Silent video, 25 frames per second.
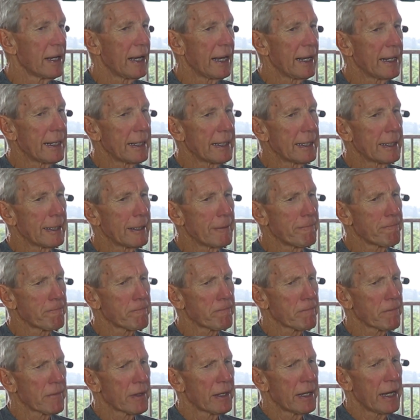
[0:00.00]
And
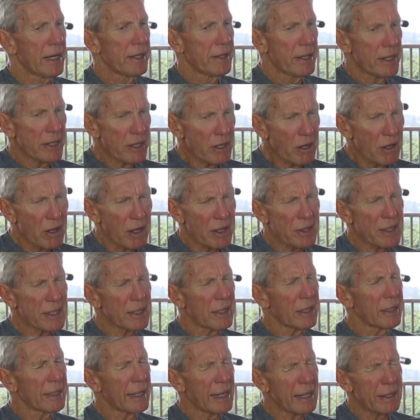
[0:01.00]
then, I
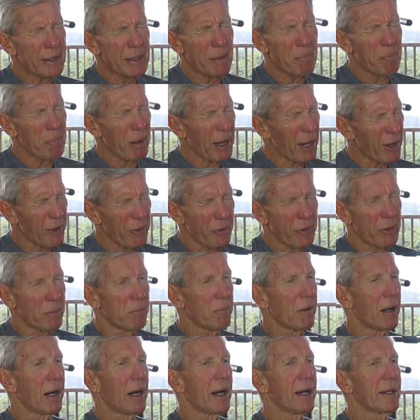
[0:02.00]
think again the power of the
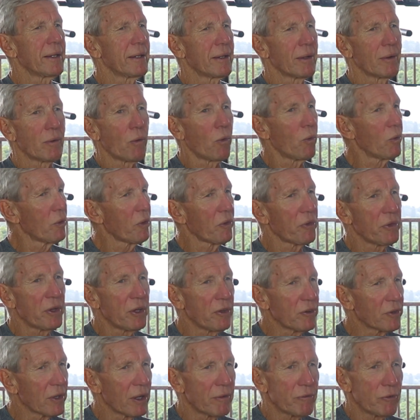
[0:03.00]
mind, all the
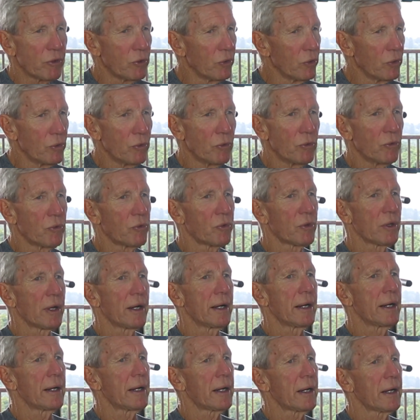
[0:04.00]
things I've used.
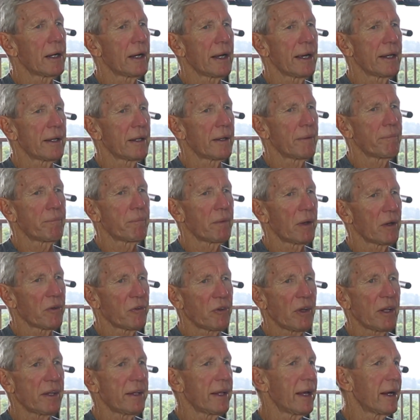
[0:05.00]
I
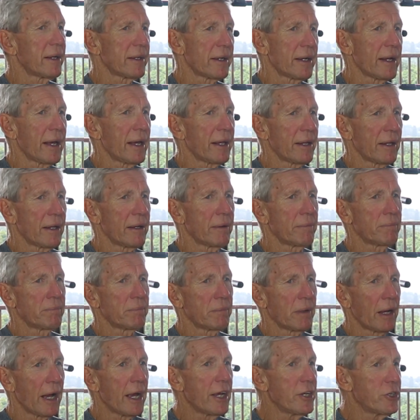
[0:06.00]
sat down and I had
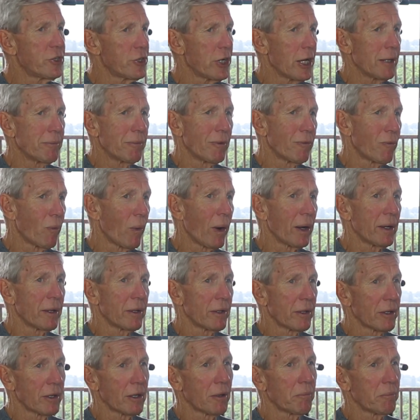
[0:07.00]
a AGM of one.
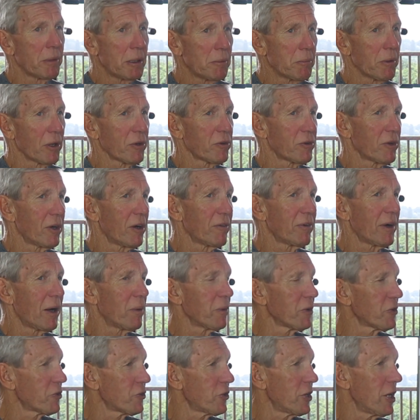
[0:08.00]
Me myself. I
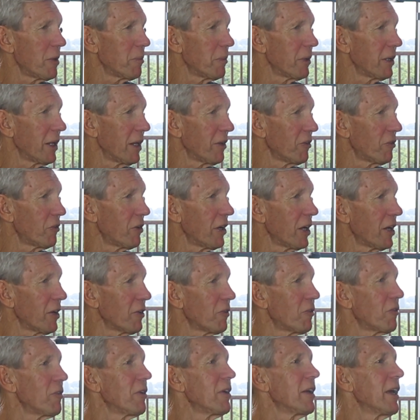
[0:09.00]
was chairman and
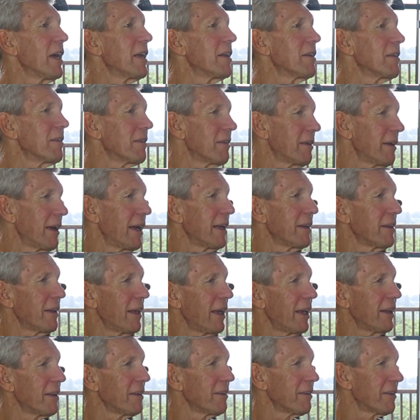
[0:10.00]
secretary and
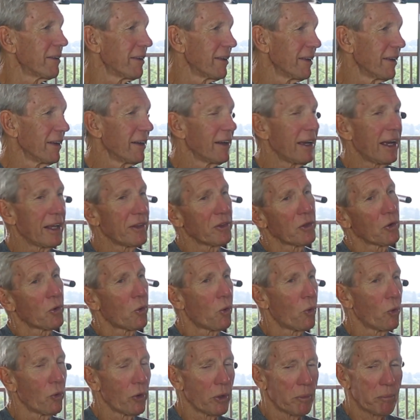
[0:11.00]
the
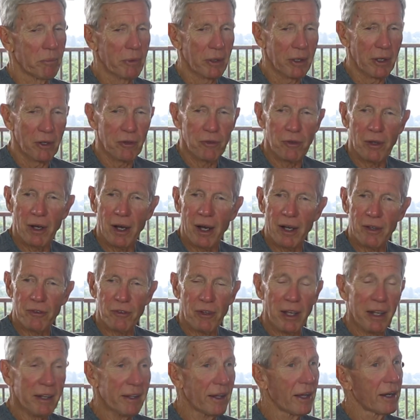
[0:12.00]
quorum. So I
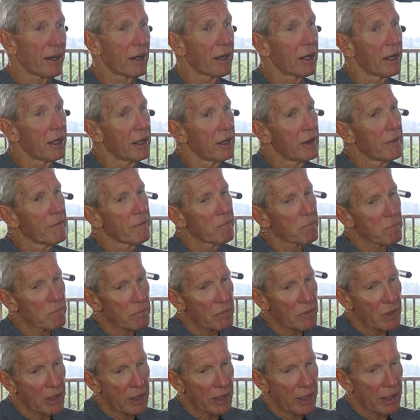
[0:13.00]
sat down
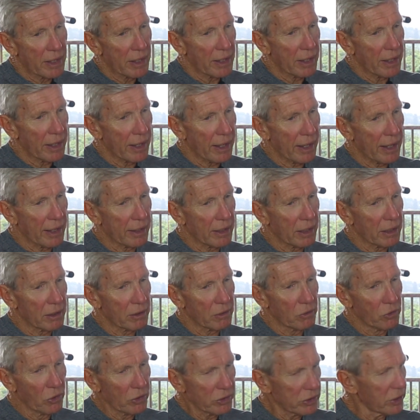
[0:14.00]
and
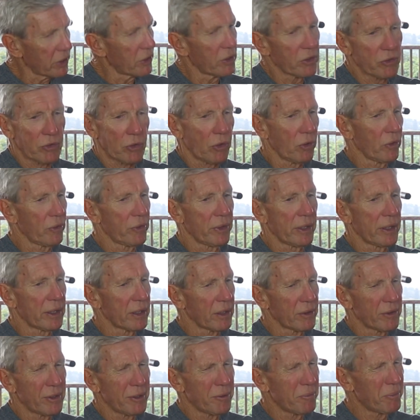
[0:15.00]
I looked at this whole thing
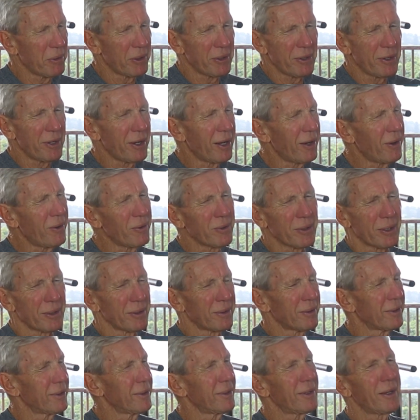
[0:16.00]
and I said, but hold
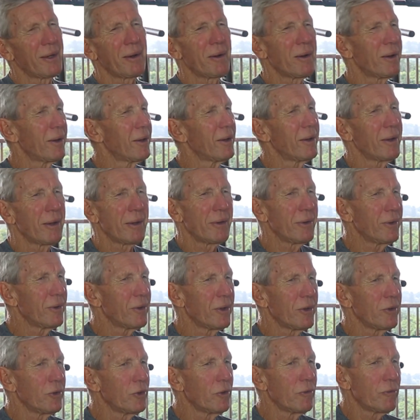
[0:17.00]
it.
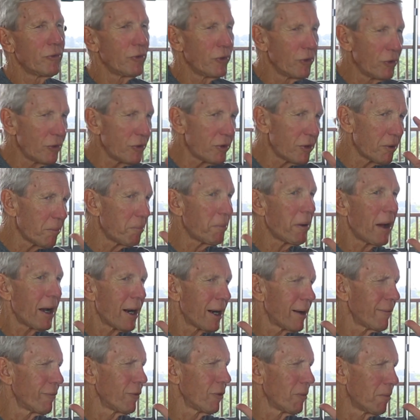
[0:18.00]
You've used the
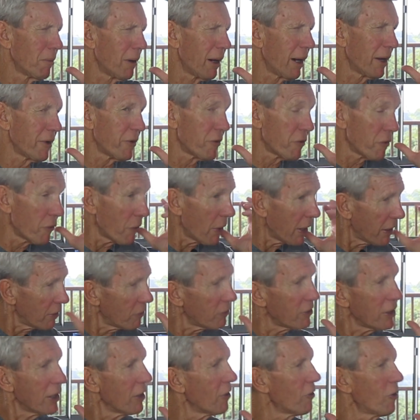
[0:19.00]
power of your mind
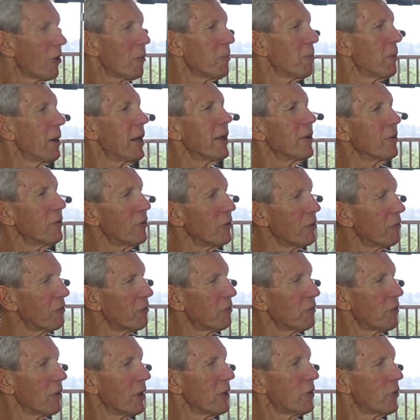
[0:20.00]
racing Comrades.
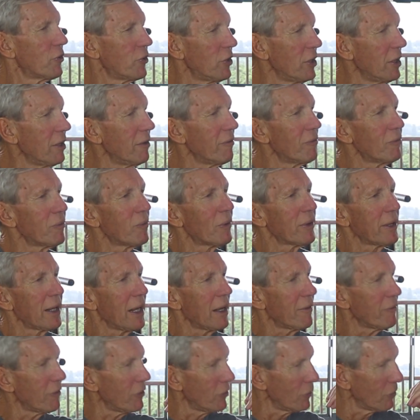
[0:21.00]
You've achieved
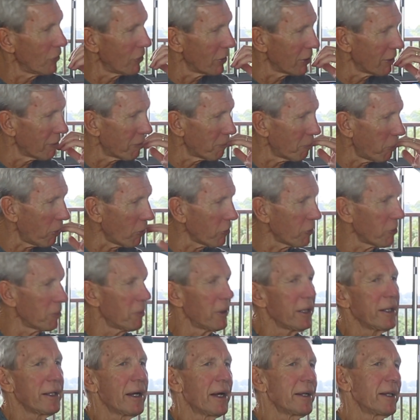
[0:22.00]
whatever you could have
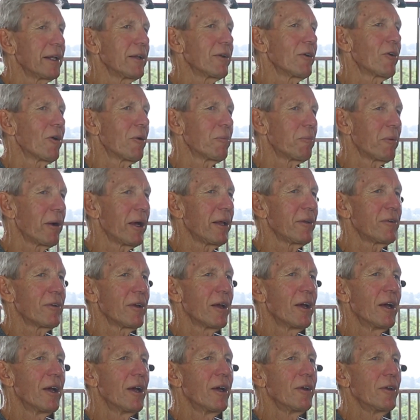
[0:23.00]
possibly done in
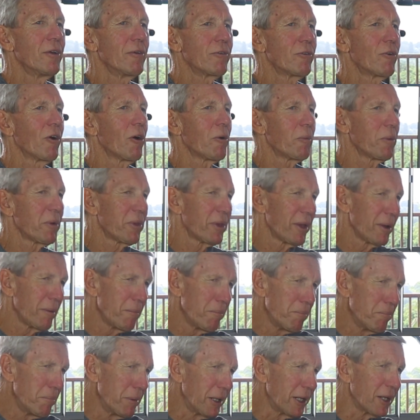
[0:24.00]
Comrades. You've got
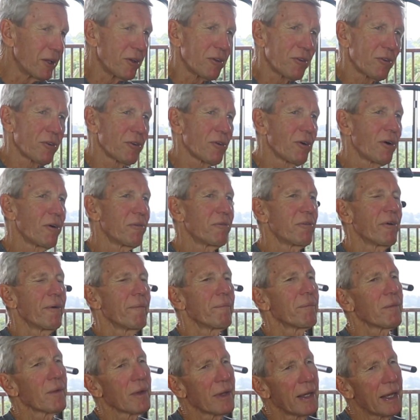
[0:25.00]
within minutes of
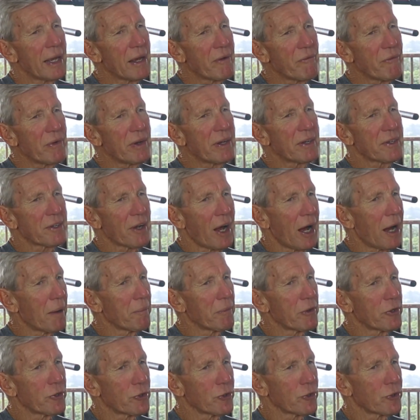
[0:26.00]
every
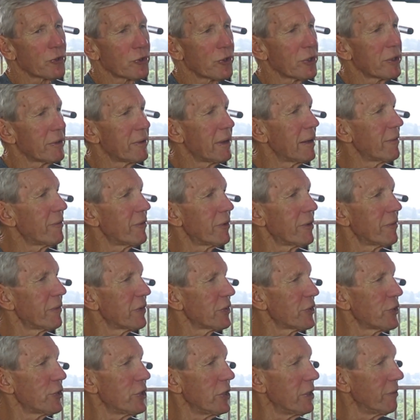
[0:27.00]
time that you should ever
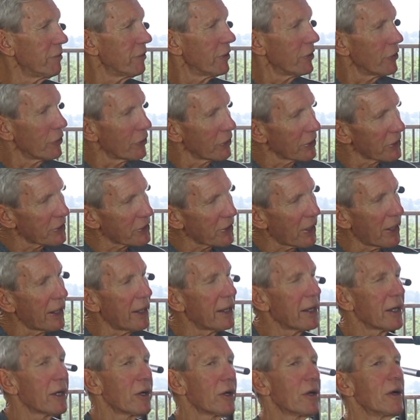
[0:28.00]
have achieved in your
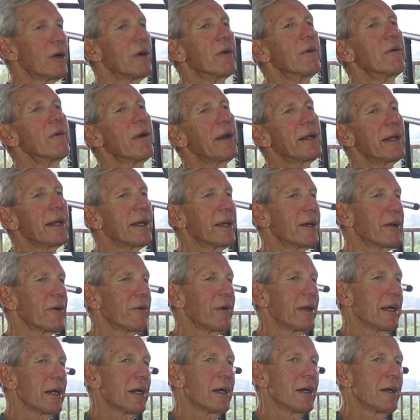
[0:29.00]
entire running
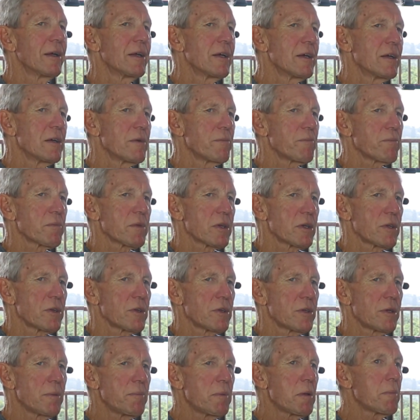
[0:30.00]
career,
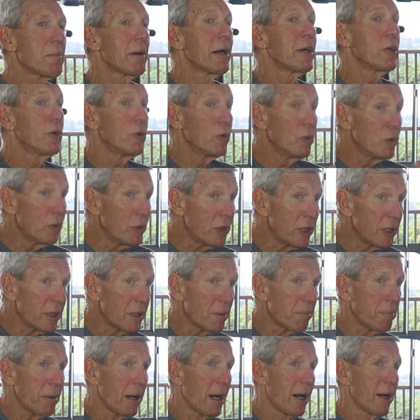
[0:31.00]
simply by using
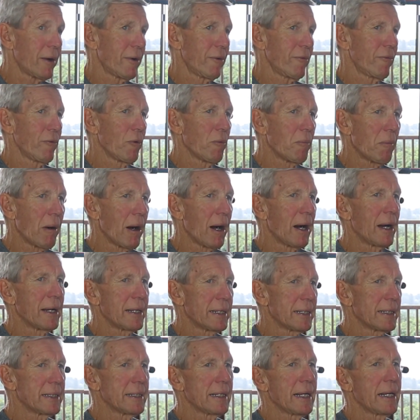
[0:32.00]
the power of your
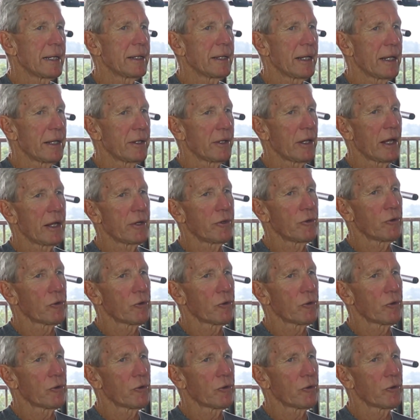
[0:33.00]
mind and